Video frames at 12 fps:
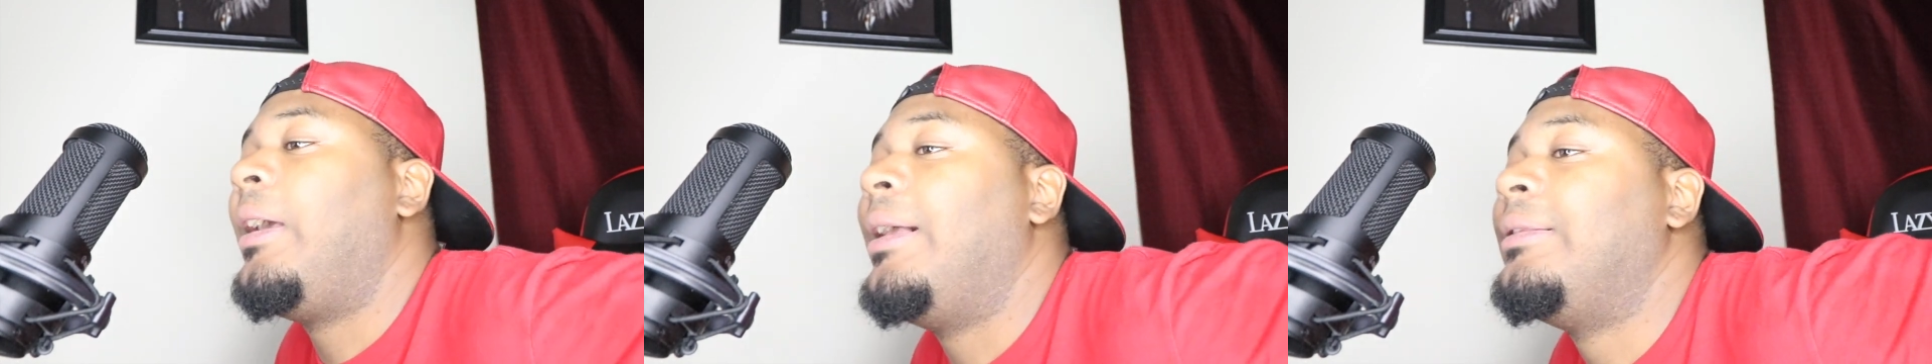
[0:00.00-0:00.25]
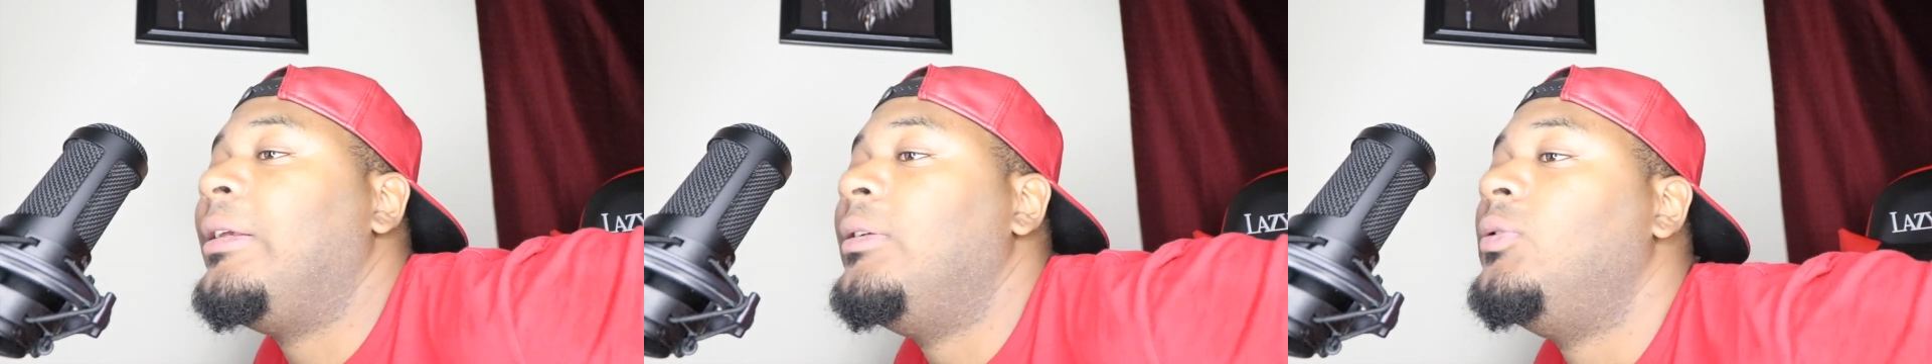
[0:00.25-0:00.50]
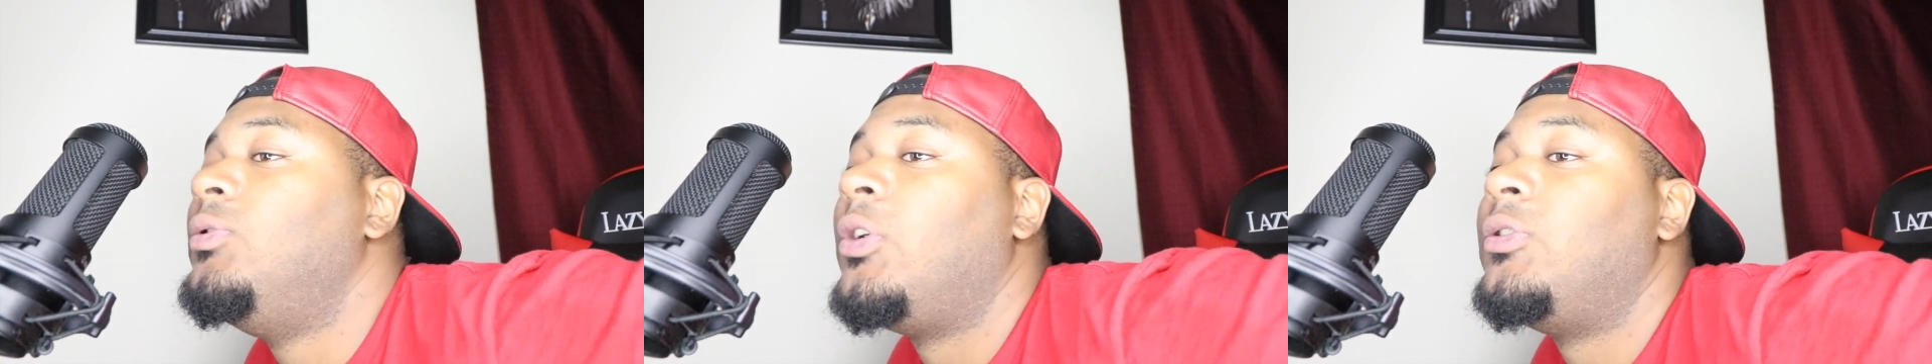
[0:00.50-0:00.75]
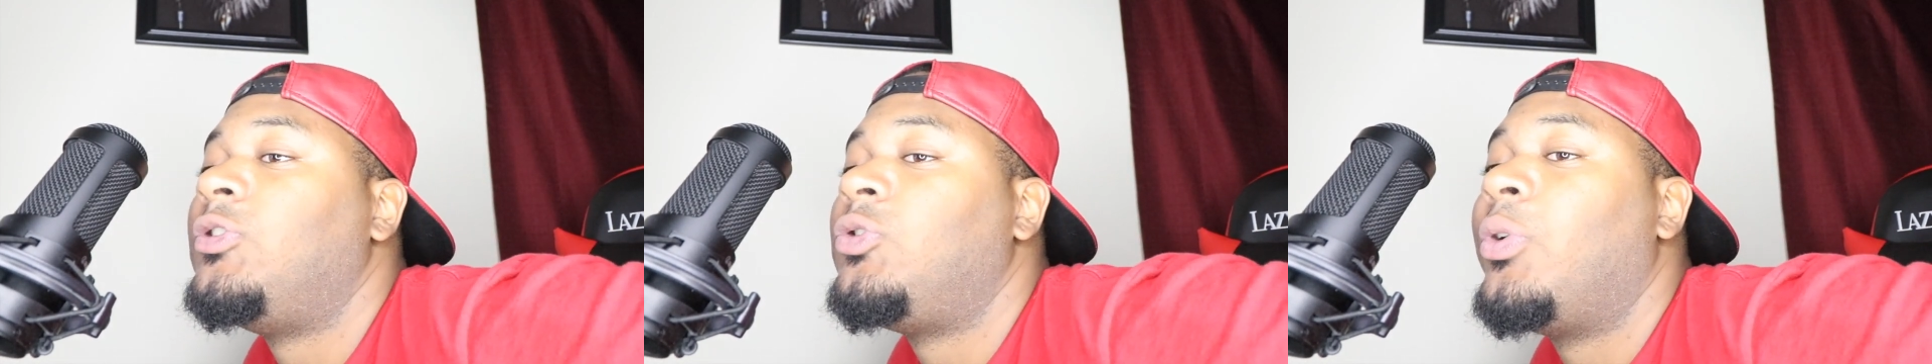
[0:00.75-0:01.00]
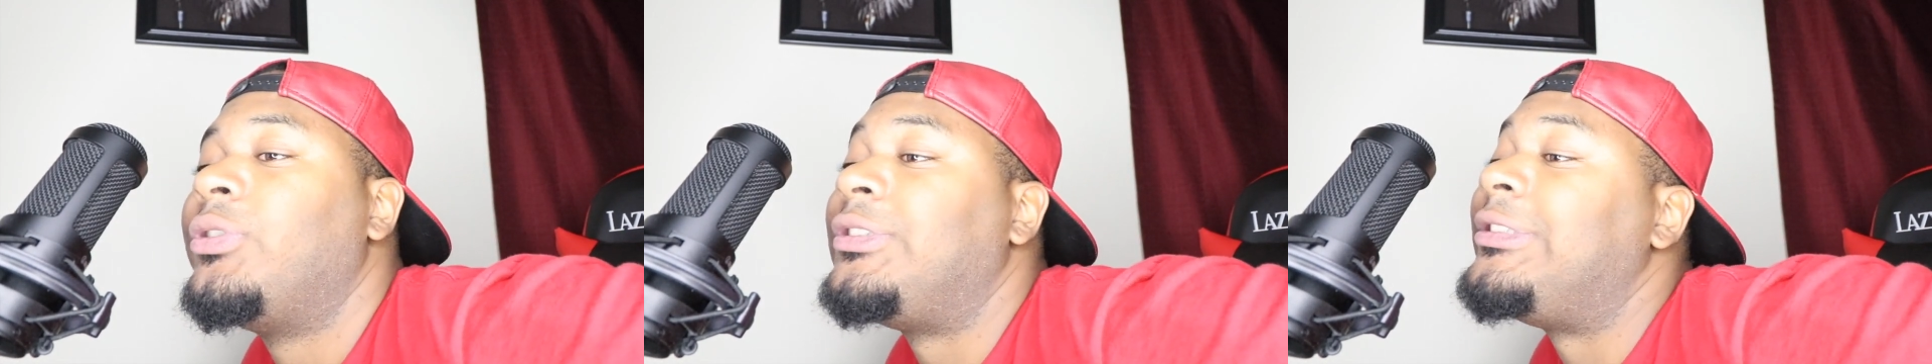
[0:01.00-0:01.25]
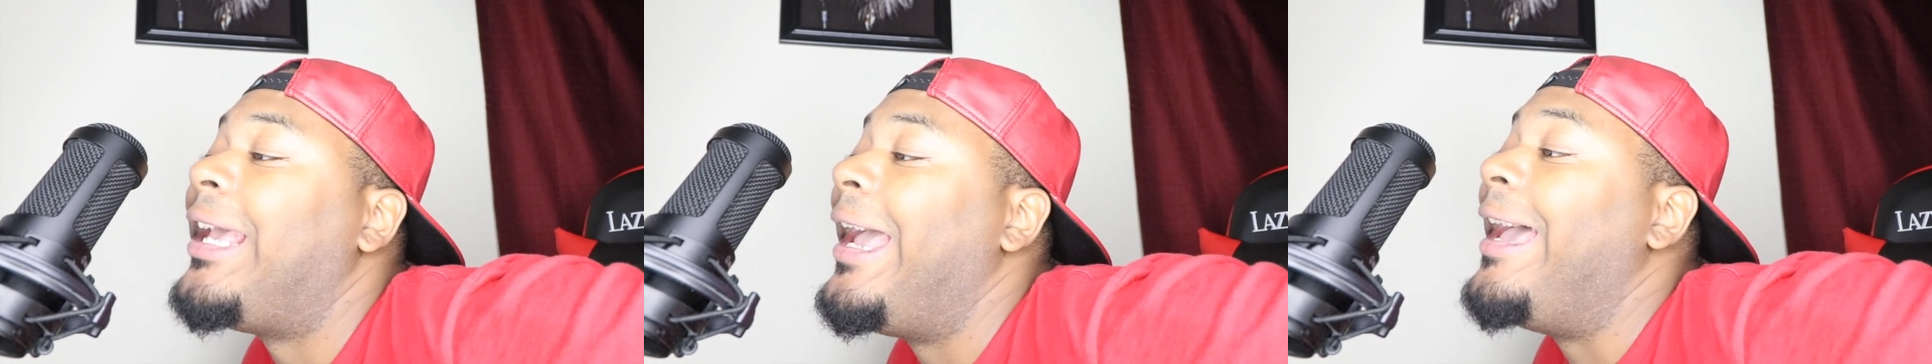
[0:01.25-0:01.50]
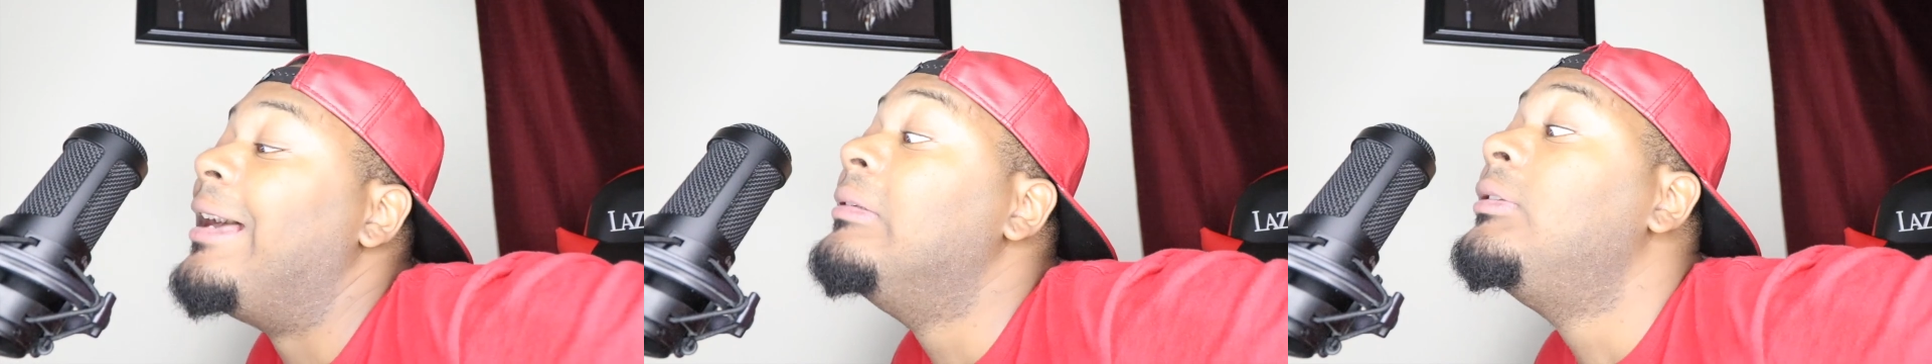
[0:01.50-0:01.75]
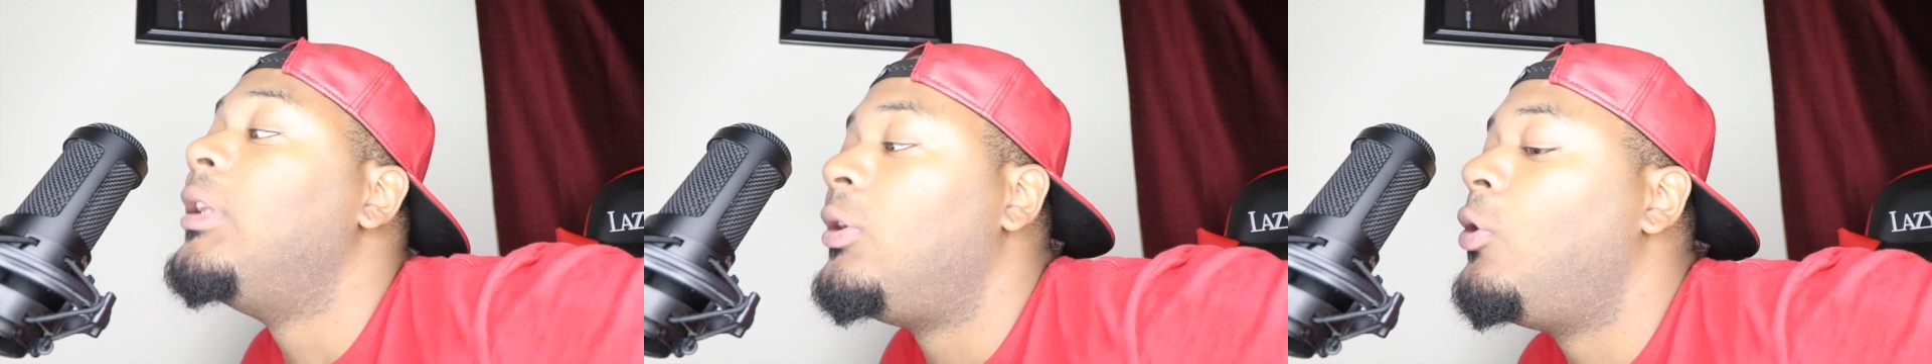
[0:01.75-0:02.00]
I think New Jerzy Twork just had a
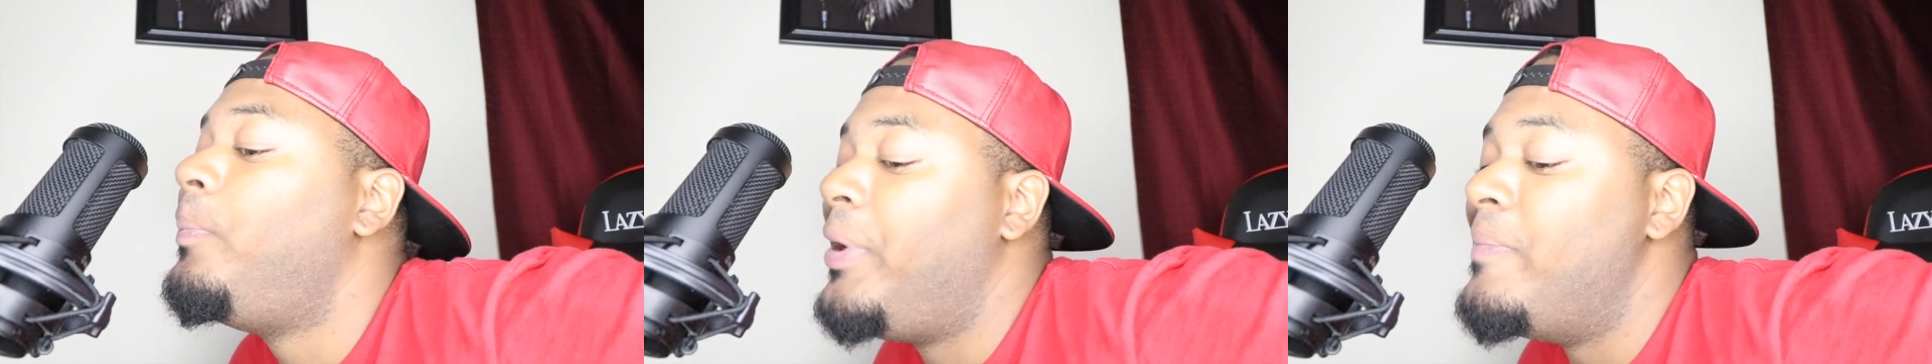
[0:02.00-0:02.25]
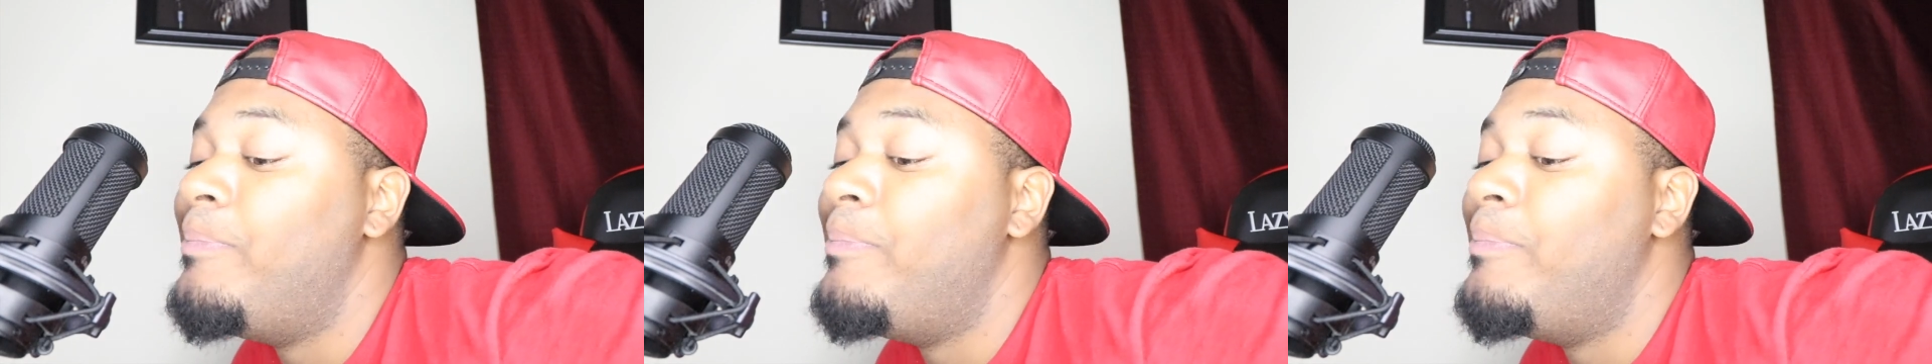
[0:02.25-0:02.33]
little bit